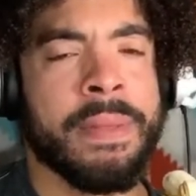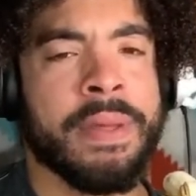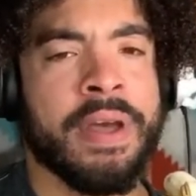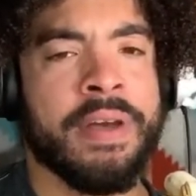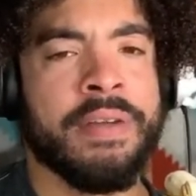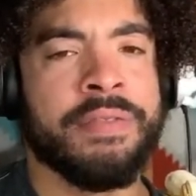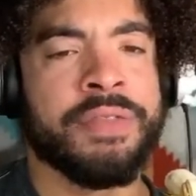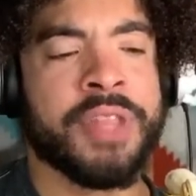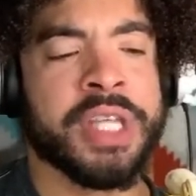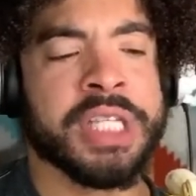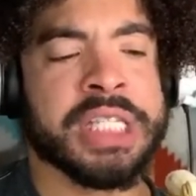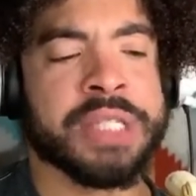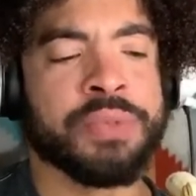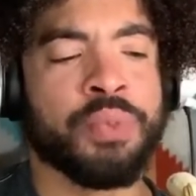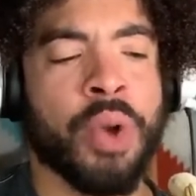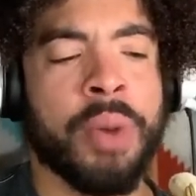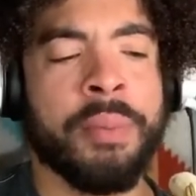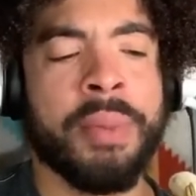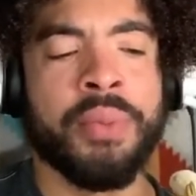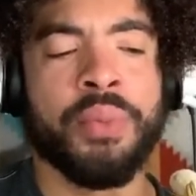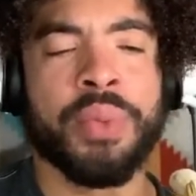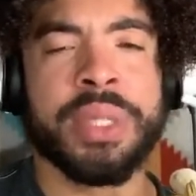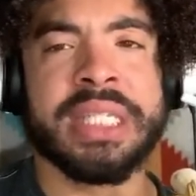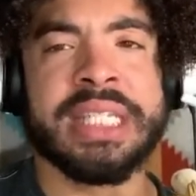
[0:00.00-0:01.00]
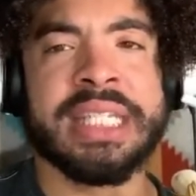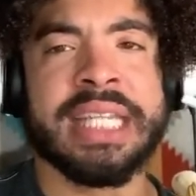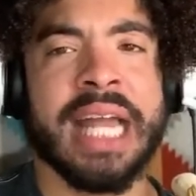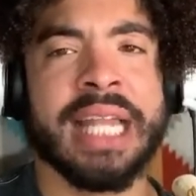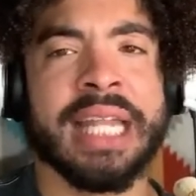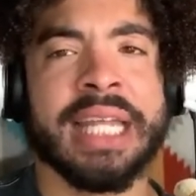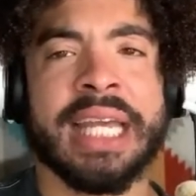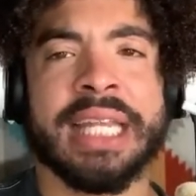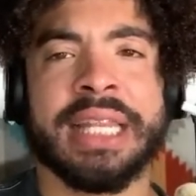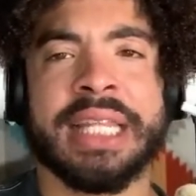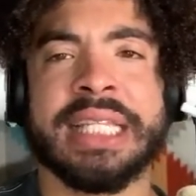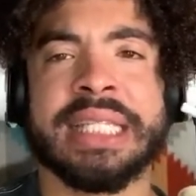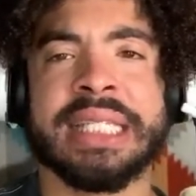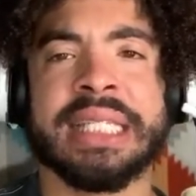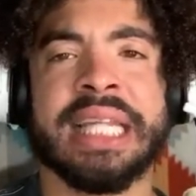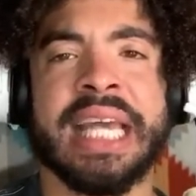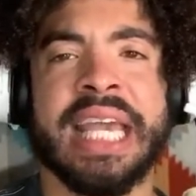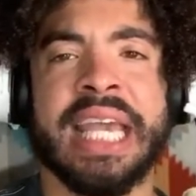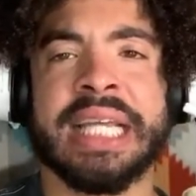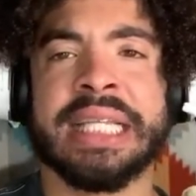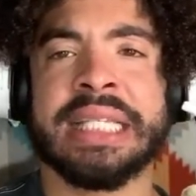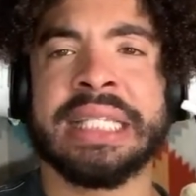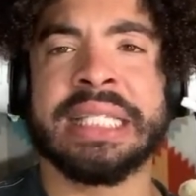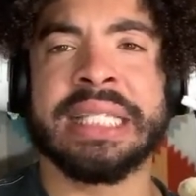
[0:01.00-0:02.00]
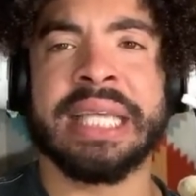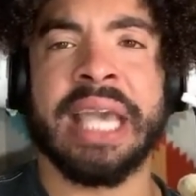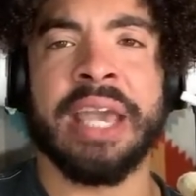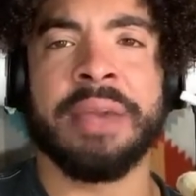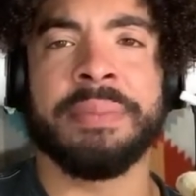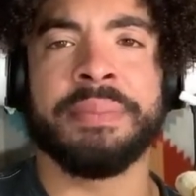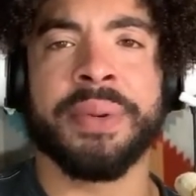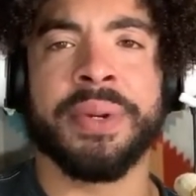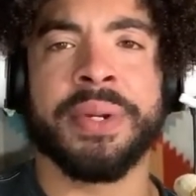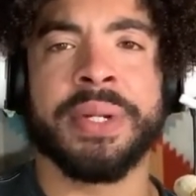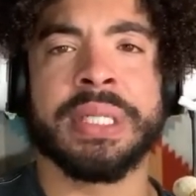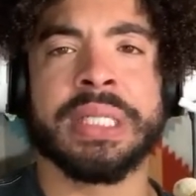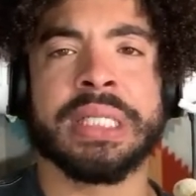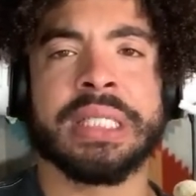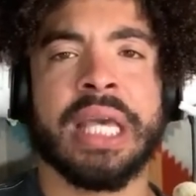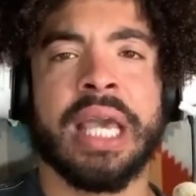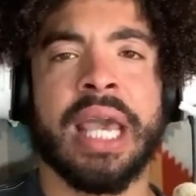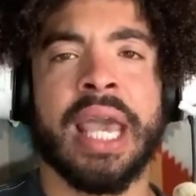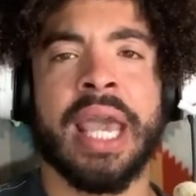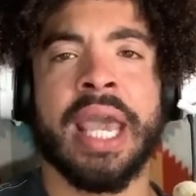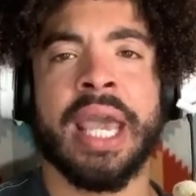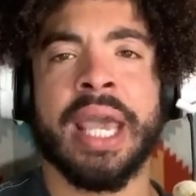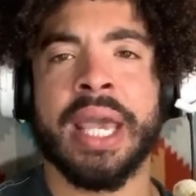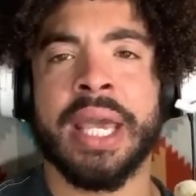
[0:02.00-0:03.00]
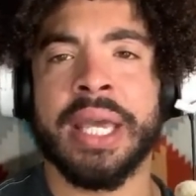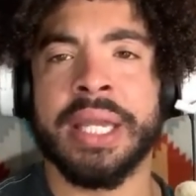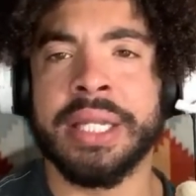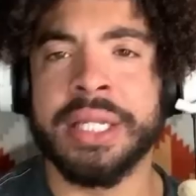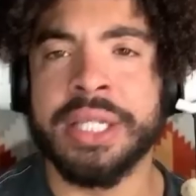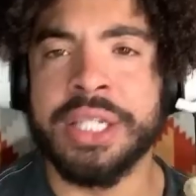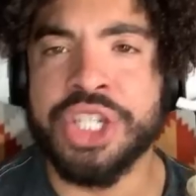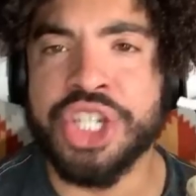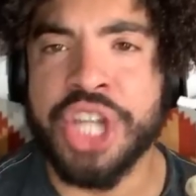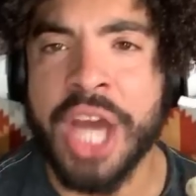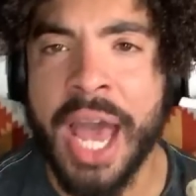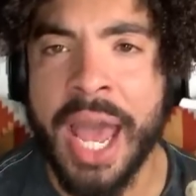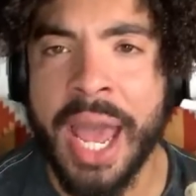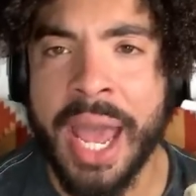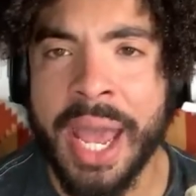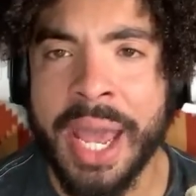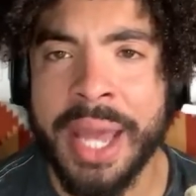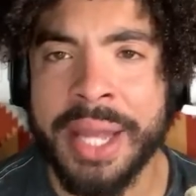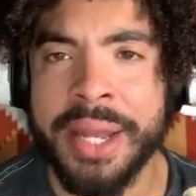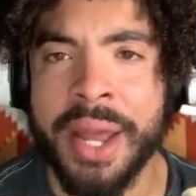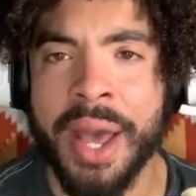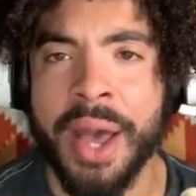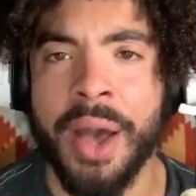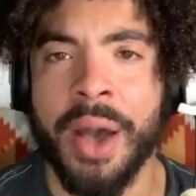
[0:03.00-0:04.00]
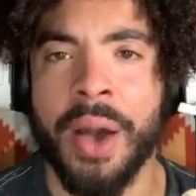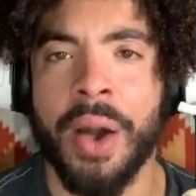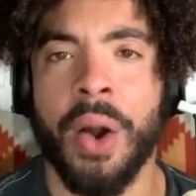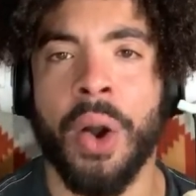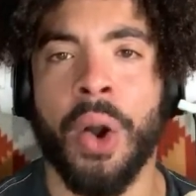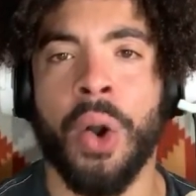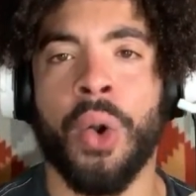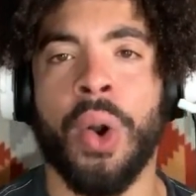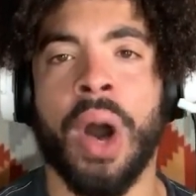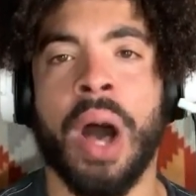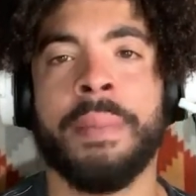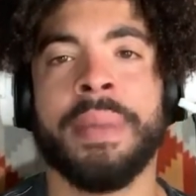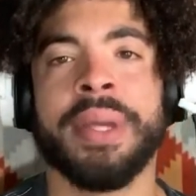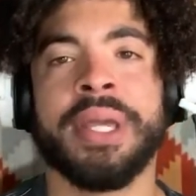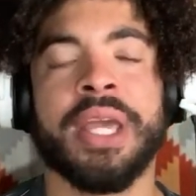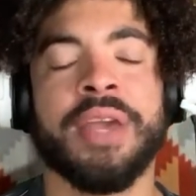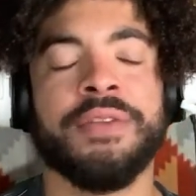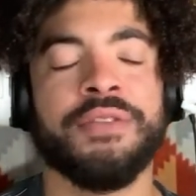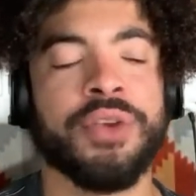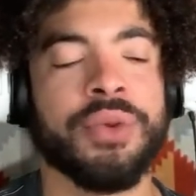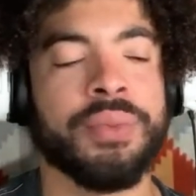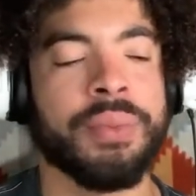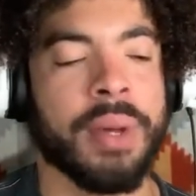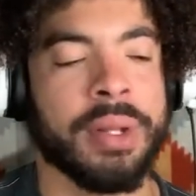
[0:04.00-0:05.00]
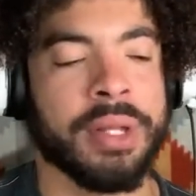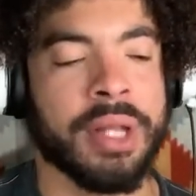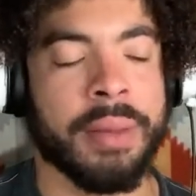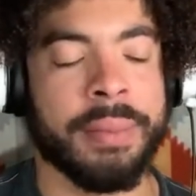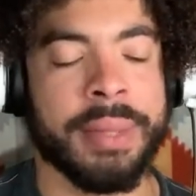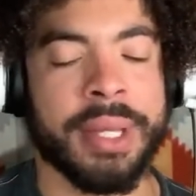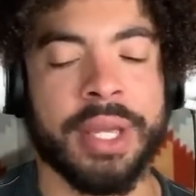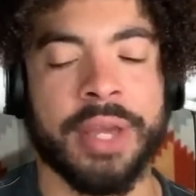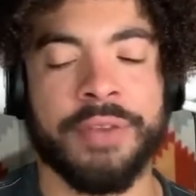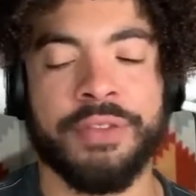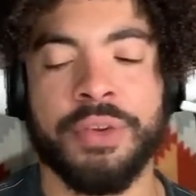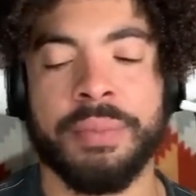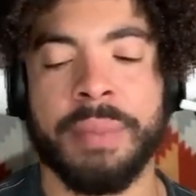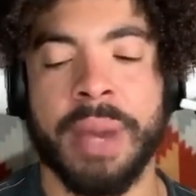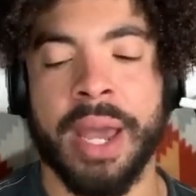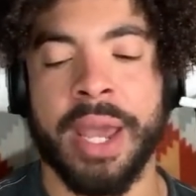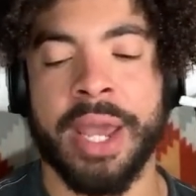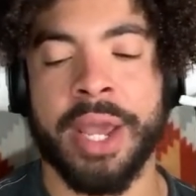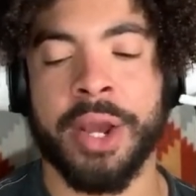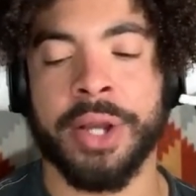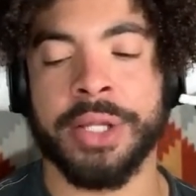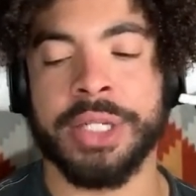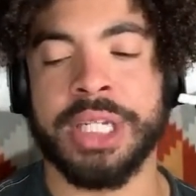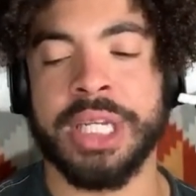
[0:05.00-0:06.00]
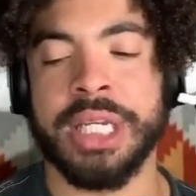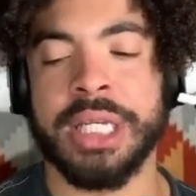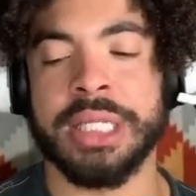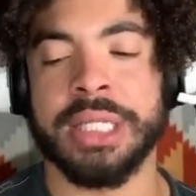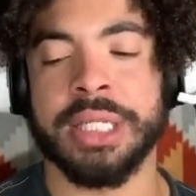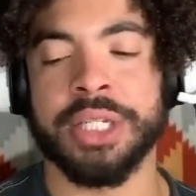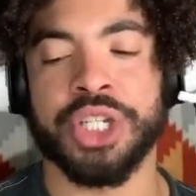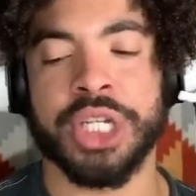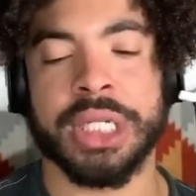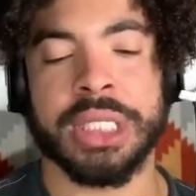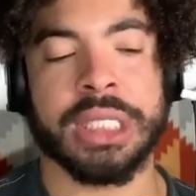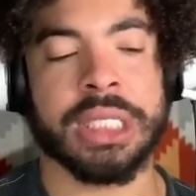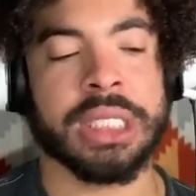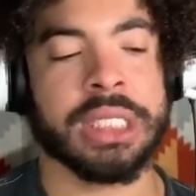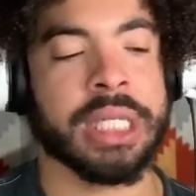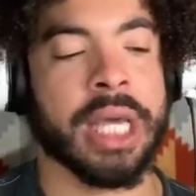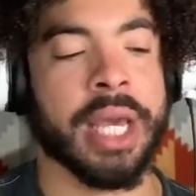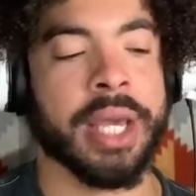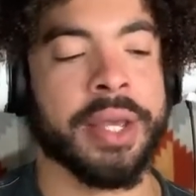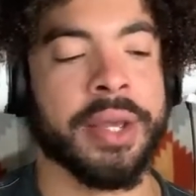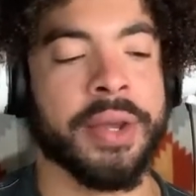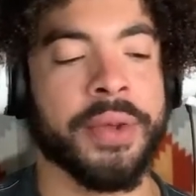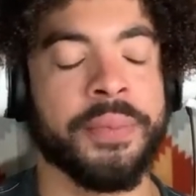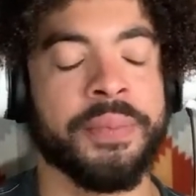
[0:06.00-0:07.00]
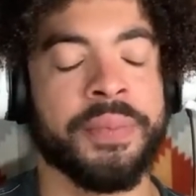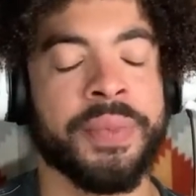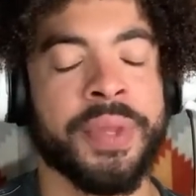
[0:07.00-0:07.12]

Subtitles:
This woman was yelling at these landscapers. And China. Oh, let me give you my hair tease in just a second.